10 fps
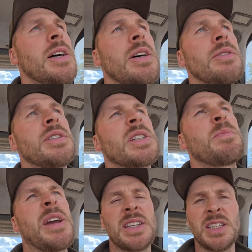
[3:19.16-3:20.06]
I was
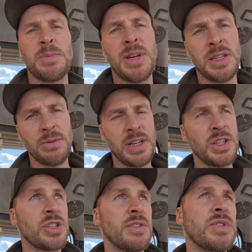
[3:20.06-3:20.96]
expecting to be in the
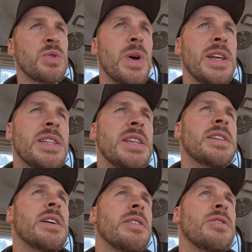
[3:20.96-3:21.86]
region of 20
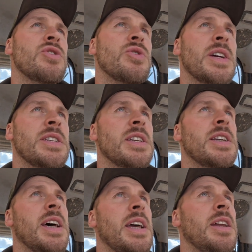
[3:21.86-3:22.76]
tons dressed
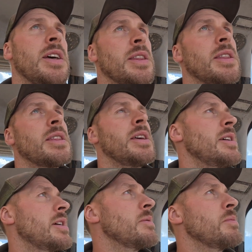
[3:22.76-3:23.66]
today, and I think
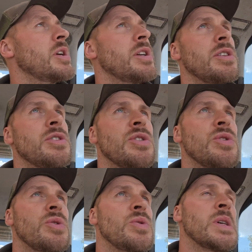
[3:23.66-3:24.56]
I'm going to
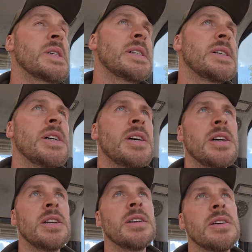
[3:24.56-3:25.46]
do
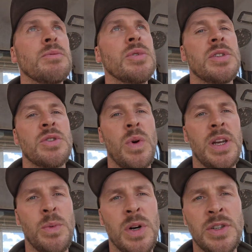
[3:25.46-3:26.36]

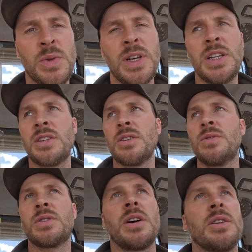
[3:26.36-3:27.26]

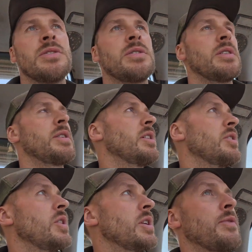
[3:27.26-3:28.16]
21-22 tons. I think
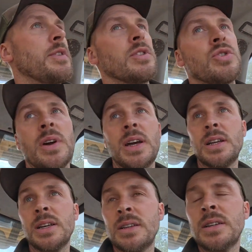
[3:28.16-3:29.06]
I've got enough in the
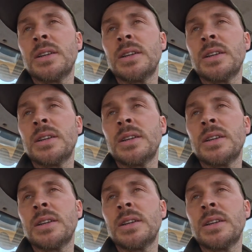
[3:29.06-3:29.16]
trailer.